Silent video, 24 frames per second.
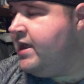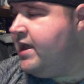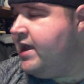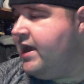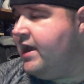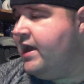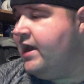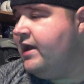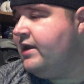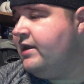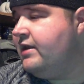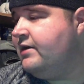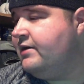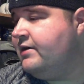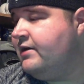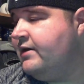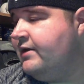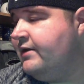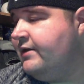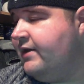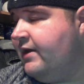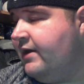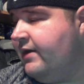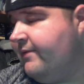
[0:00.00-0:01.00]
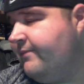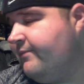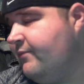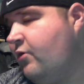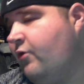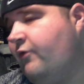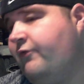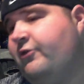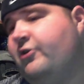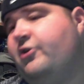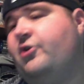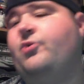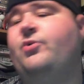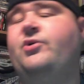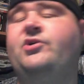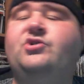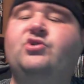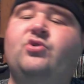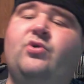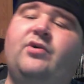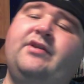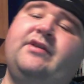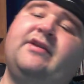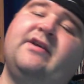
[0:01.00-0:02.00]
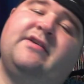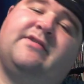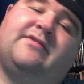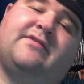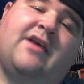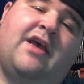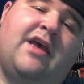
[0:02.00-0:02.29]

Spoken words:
And yeah, hopefully you enjoyed this.